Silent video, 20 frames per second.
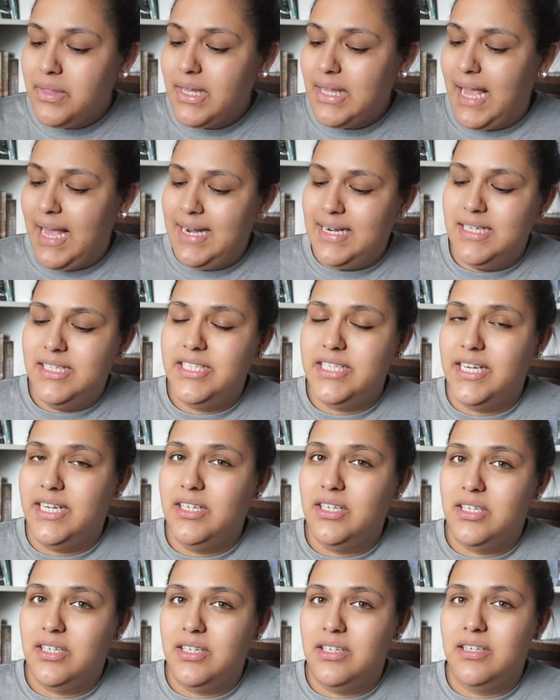and
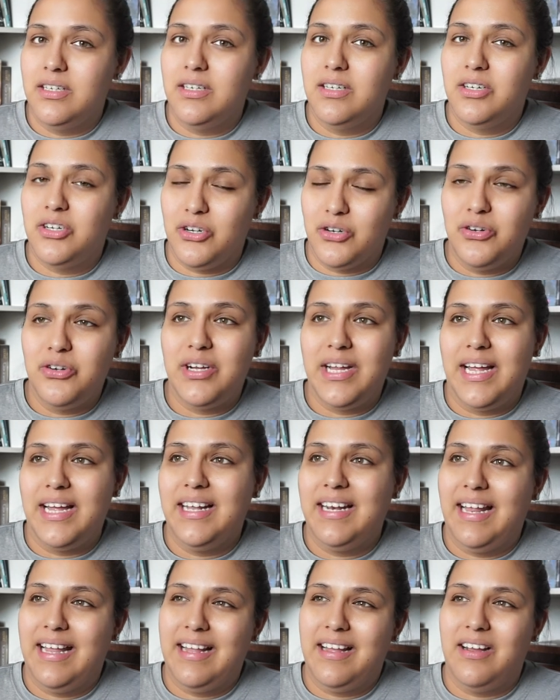Undead Girl
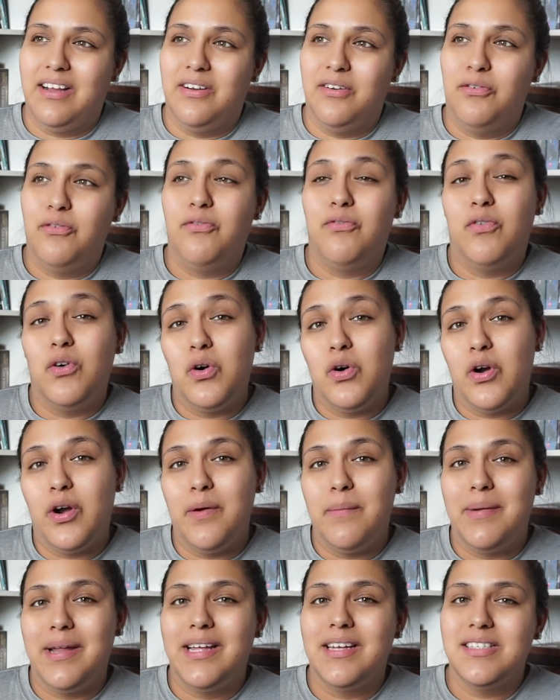Gang like a
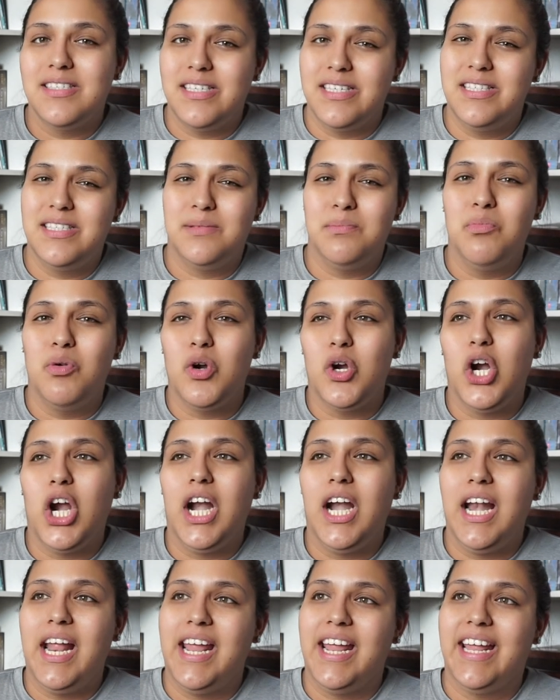4, because it's
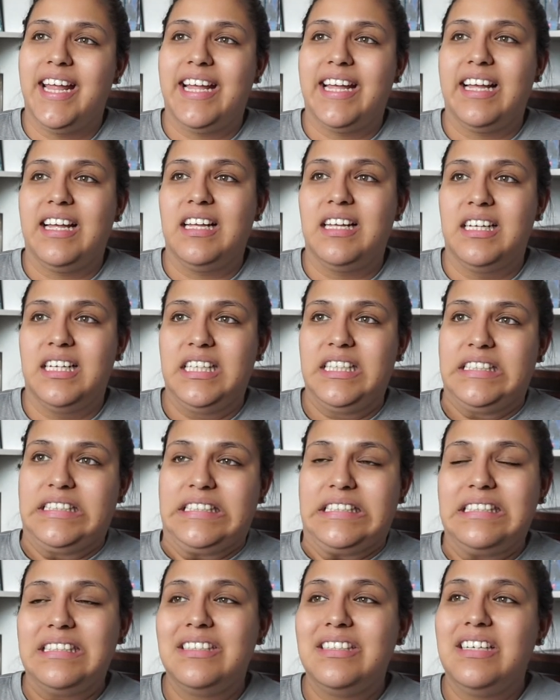more like,
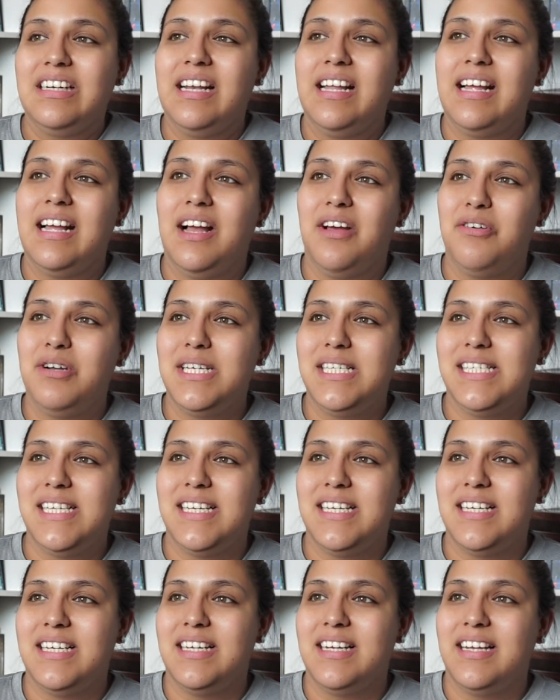how do I
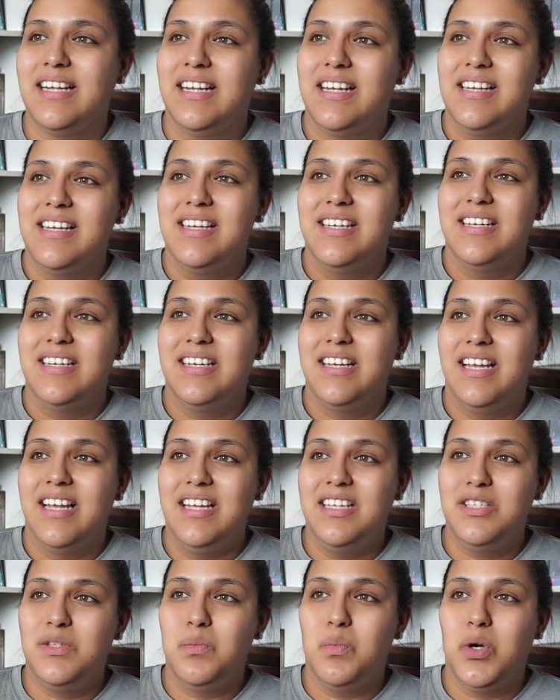say it?
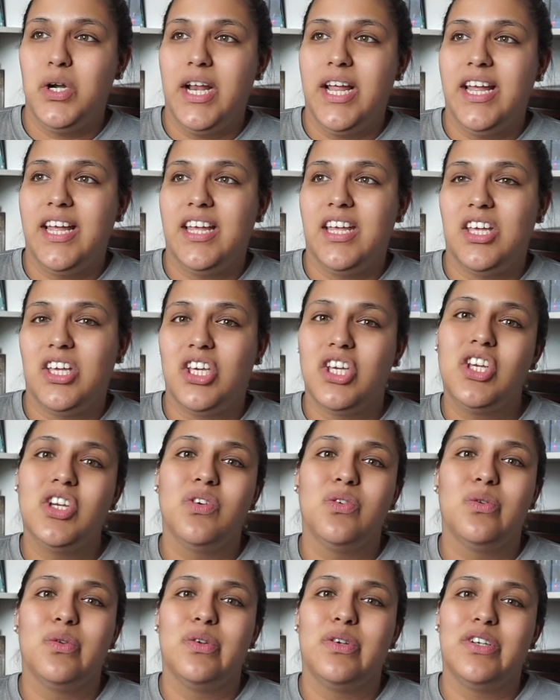It's more like
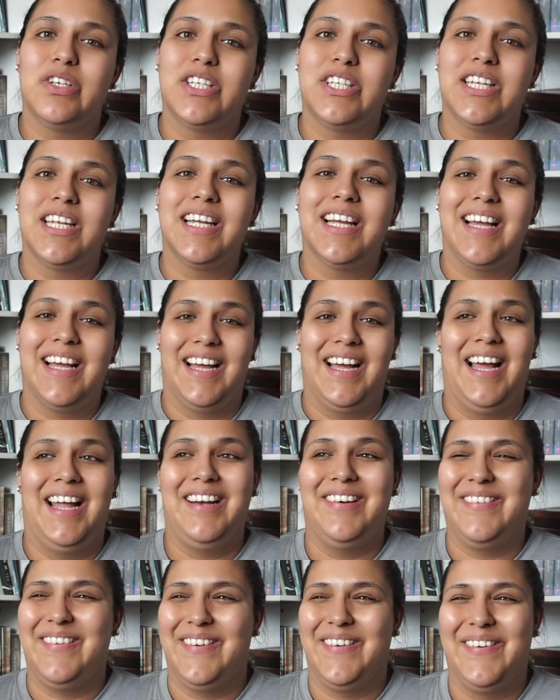cute. I
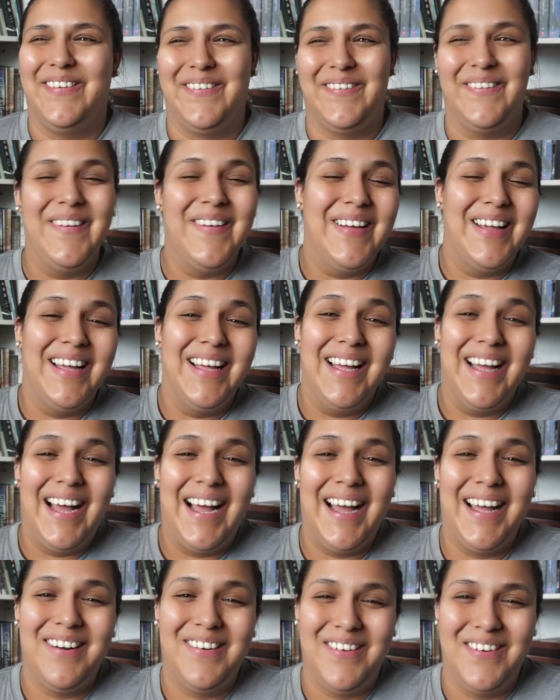
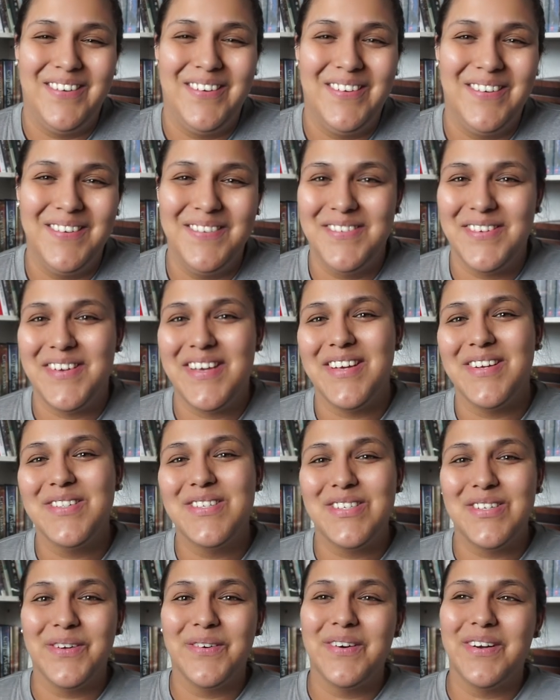don't know if
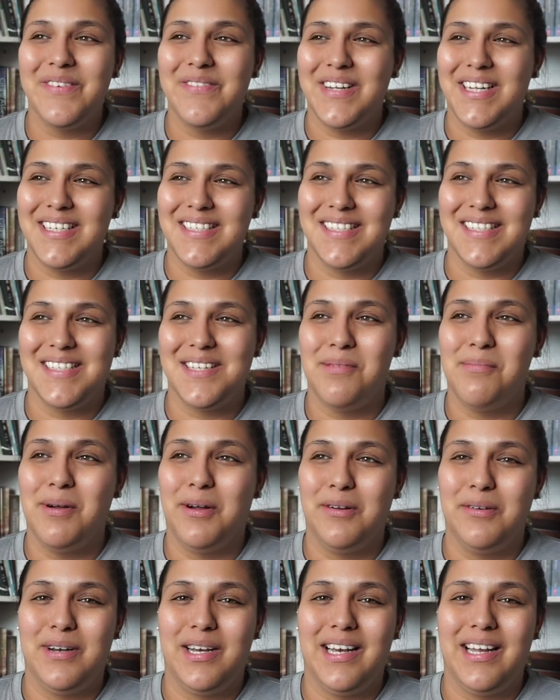cute's the word, because it's
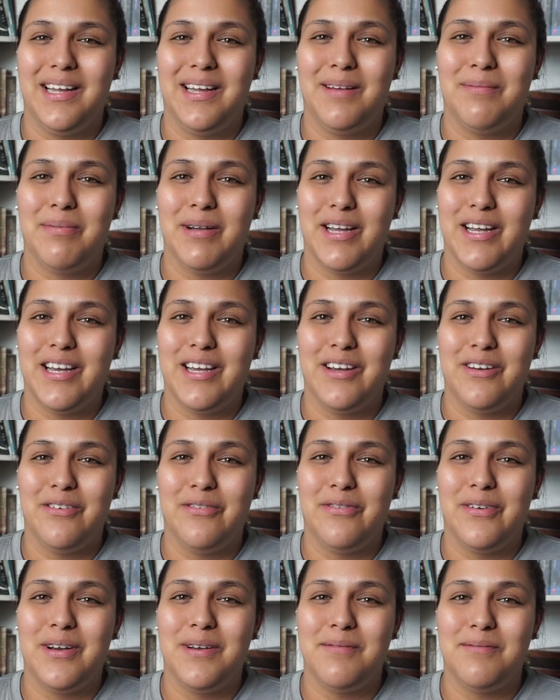about like bringing your
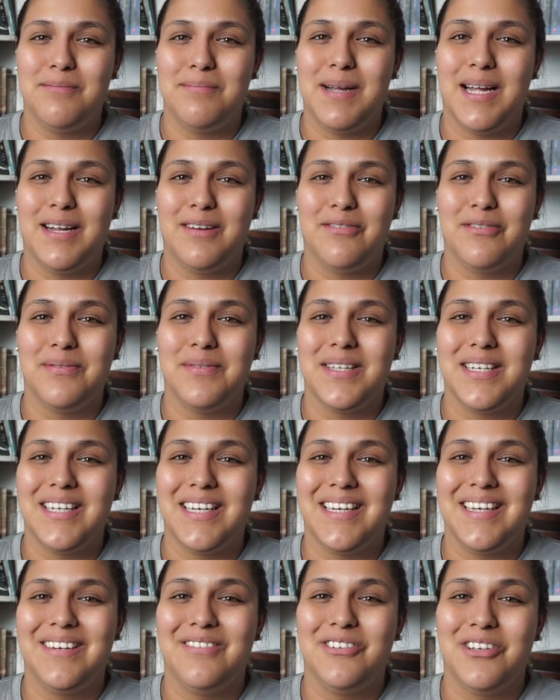friend back from the
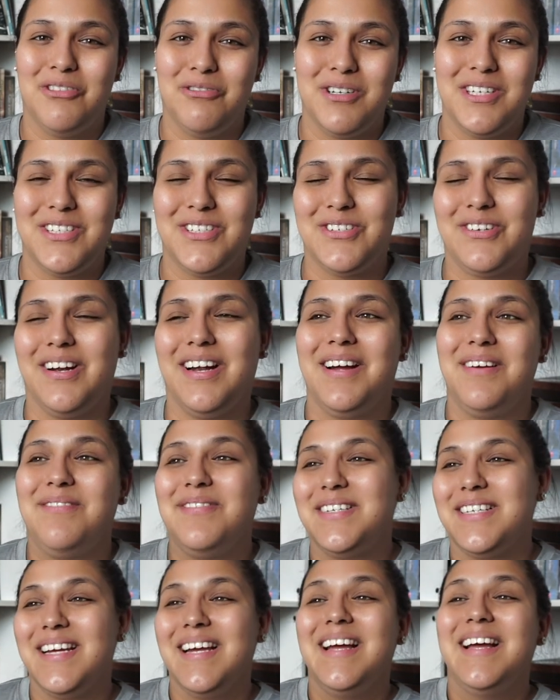dead with
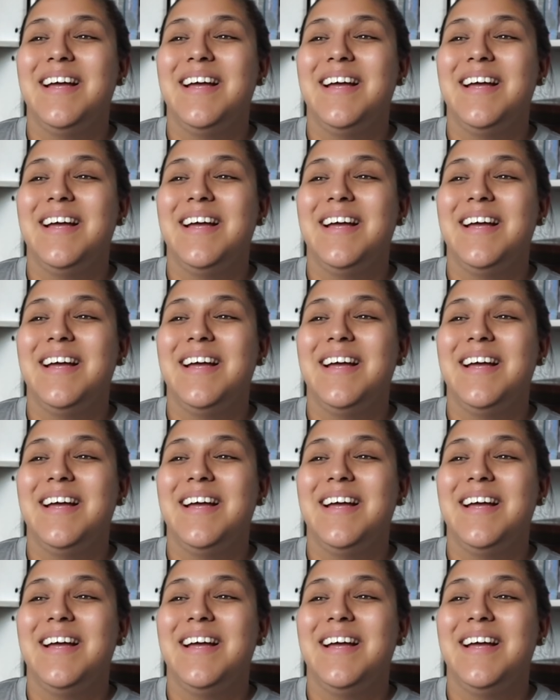witchcraft.